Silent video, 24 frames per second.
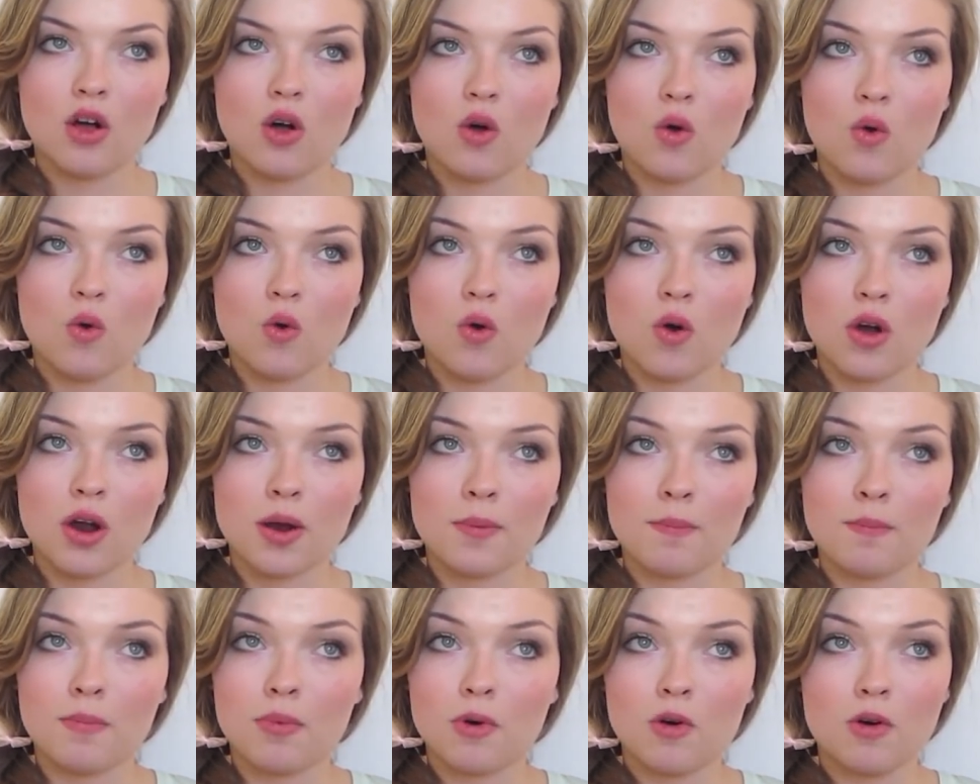
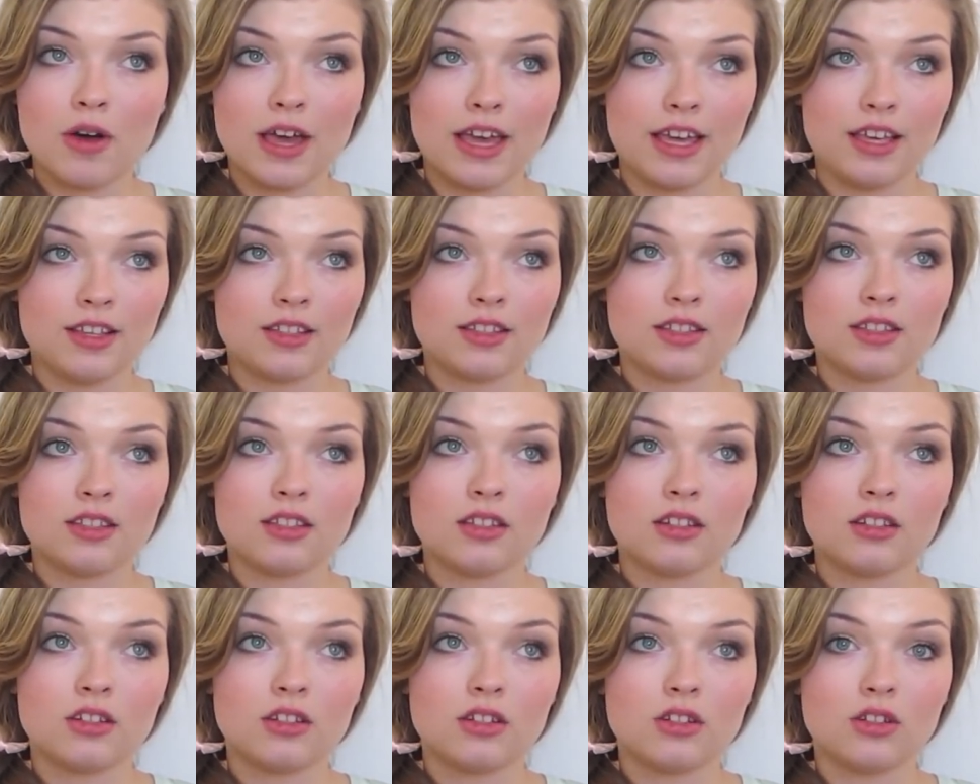or boys.
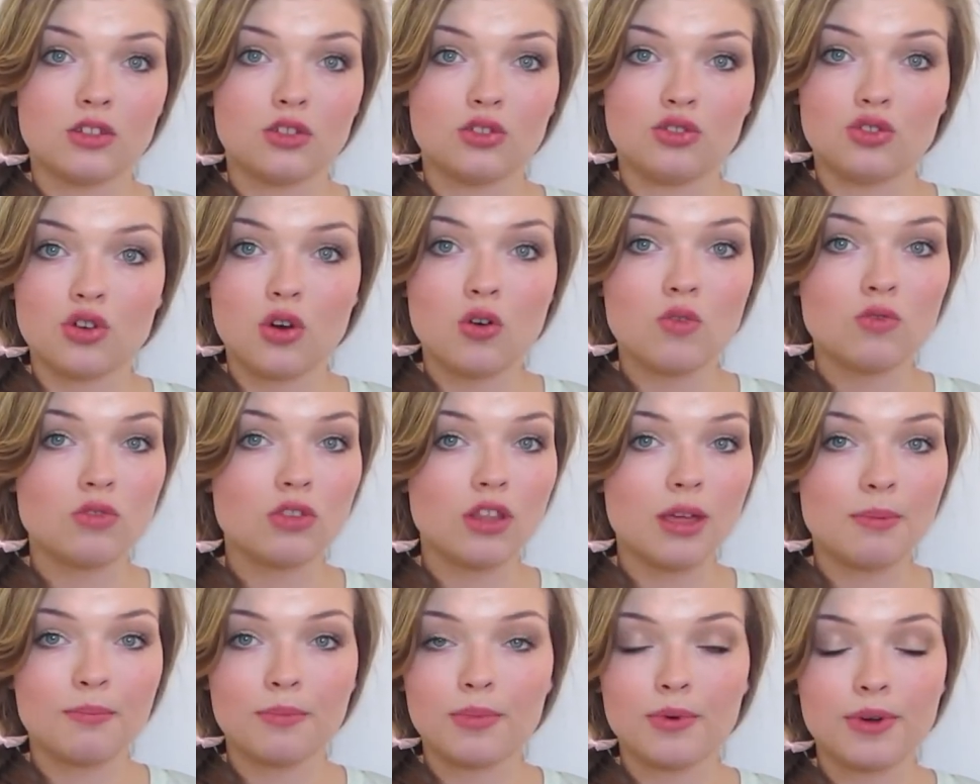Don't
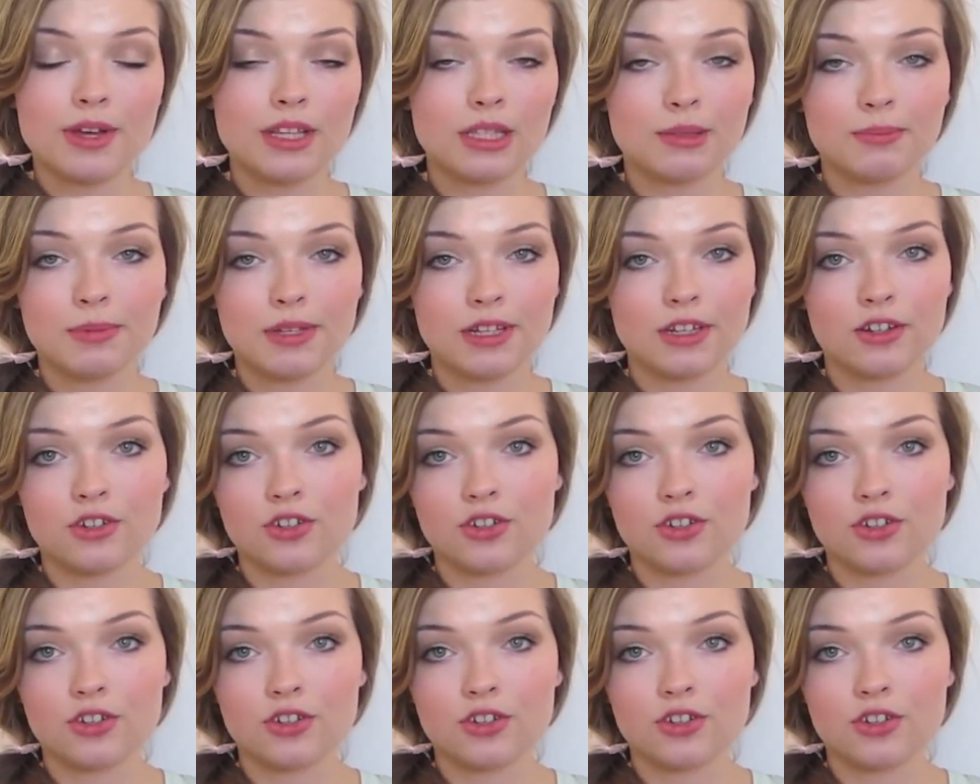let boys be a